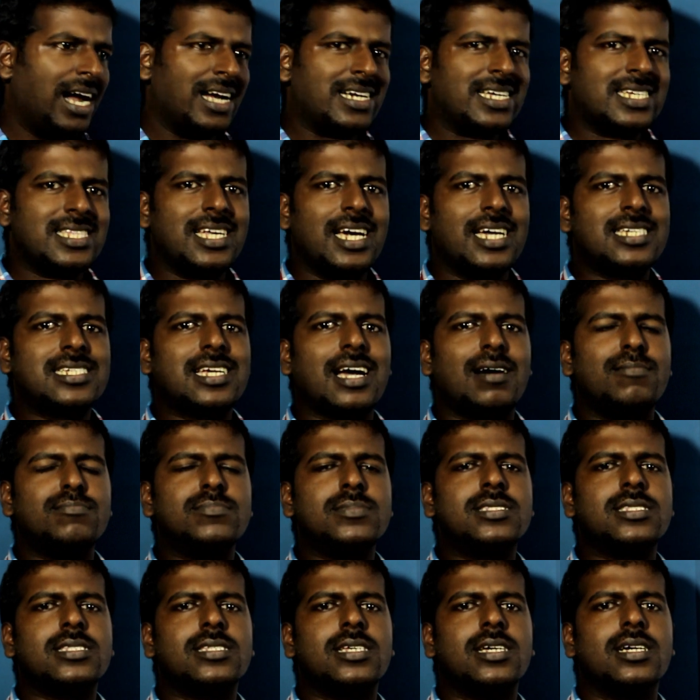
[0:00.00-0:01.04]
Under that
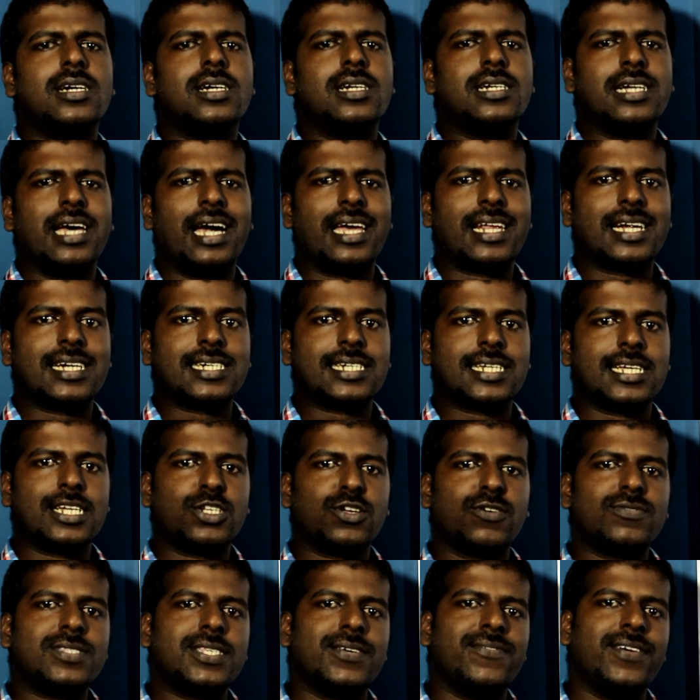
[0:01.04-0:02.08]
comes
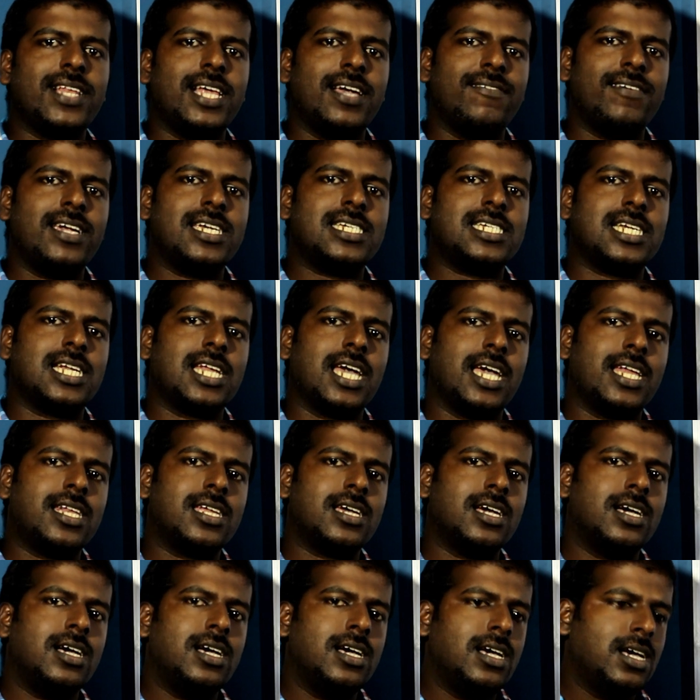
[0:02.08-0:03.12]
Directorate of Civil Aviation
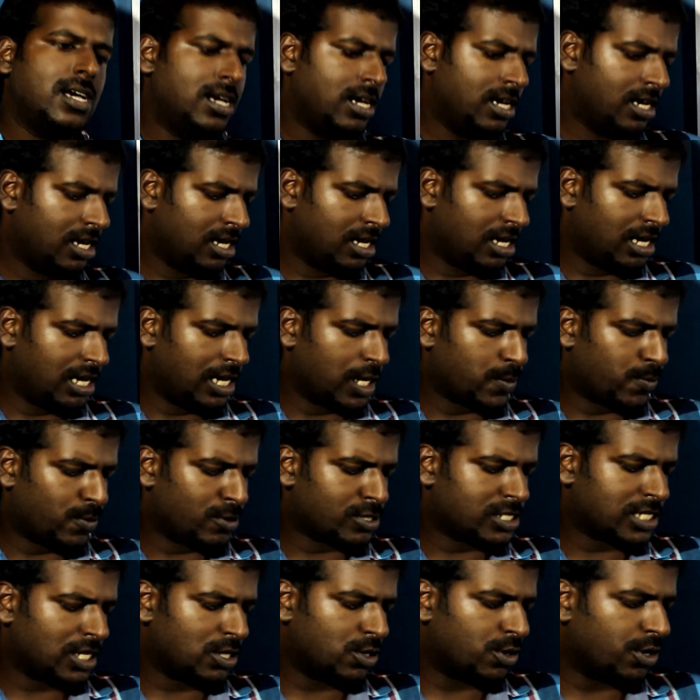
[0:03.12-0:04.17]
and
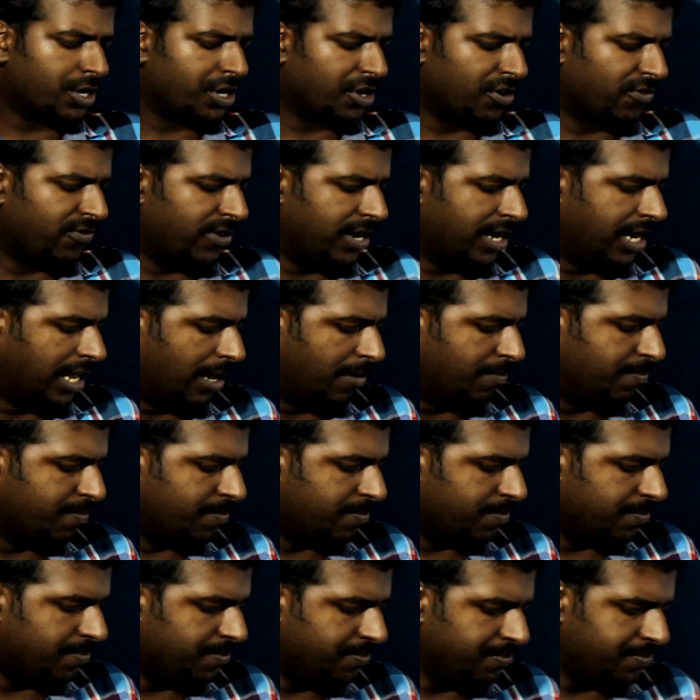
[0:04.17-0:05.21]
Airports Authority of India.
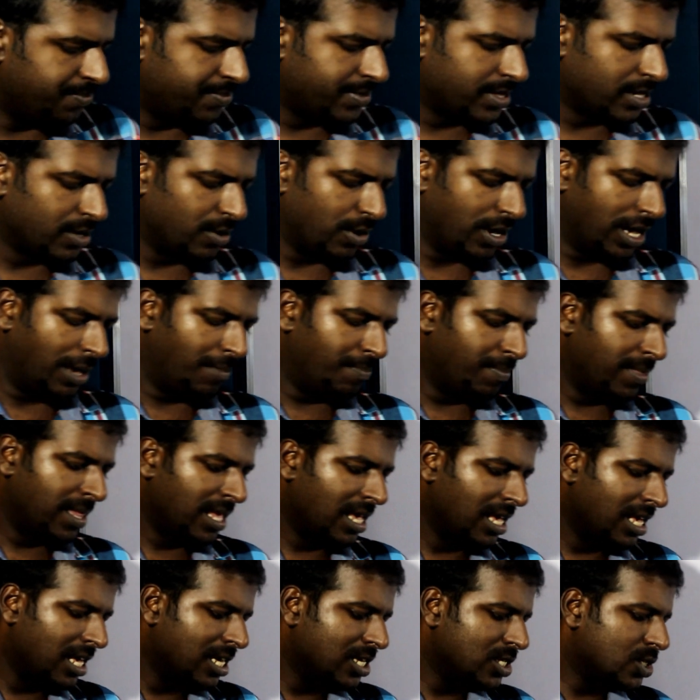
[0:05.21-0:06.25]
Okay,
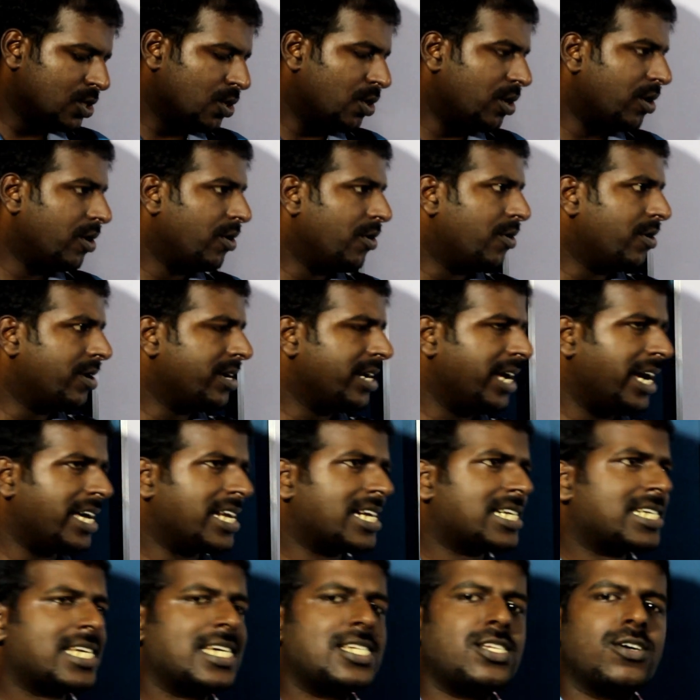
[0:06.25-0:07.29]
so
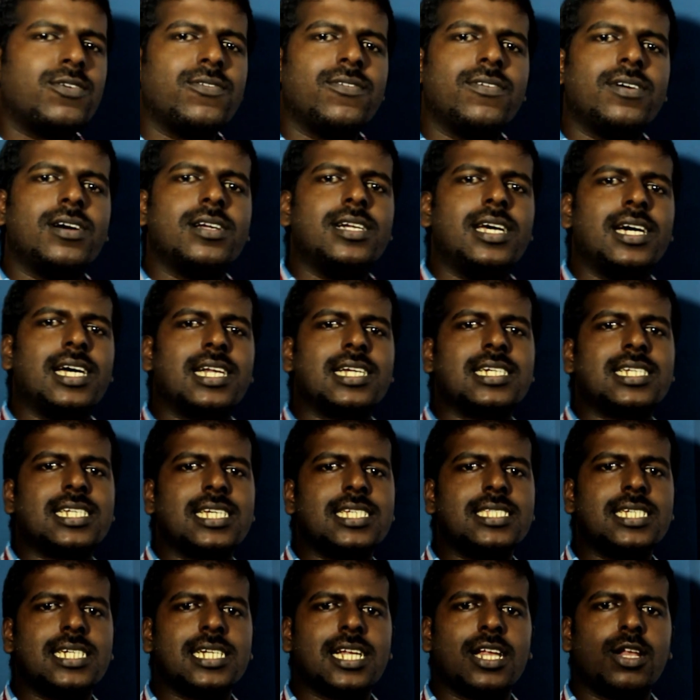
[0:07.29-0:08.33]

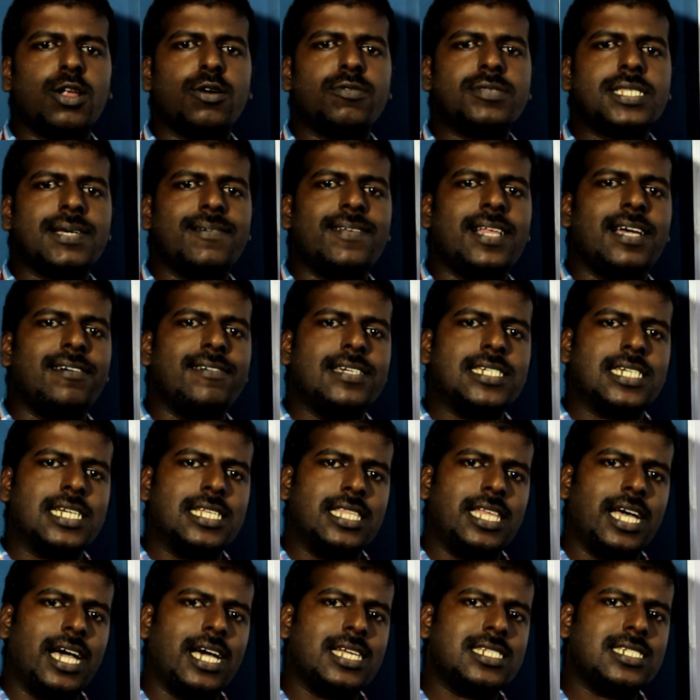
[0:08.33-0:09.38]
Directorate General of Civil
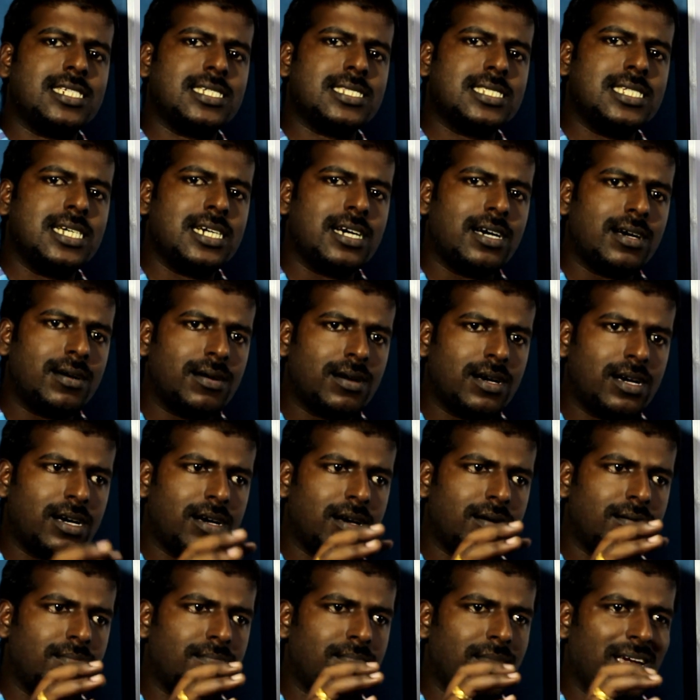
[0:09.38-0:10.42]
Aviation, that is the
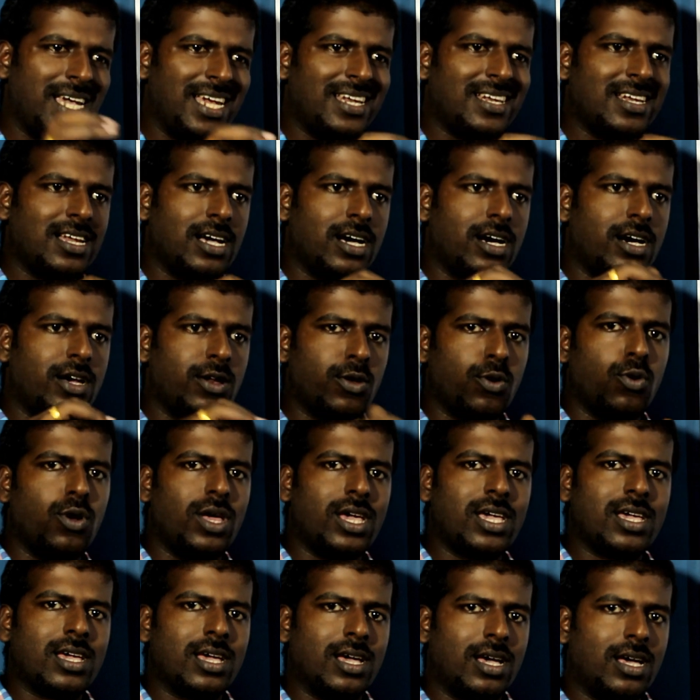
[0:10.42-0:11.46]
main
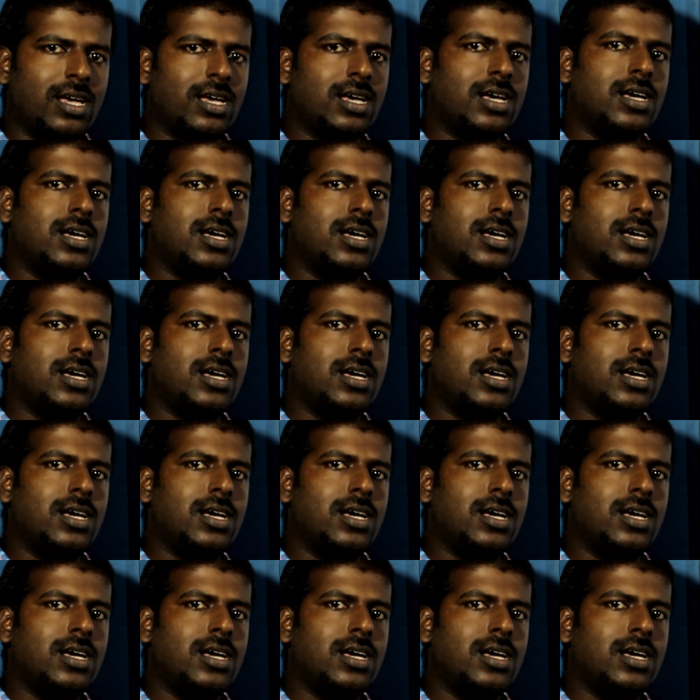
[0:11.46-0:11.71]
ruling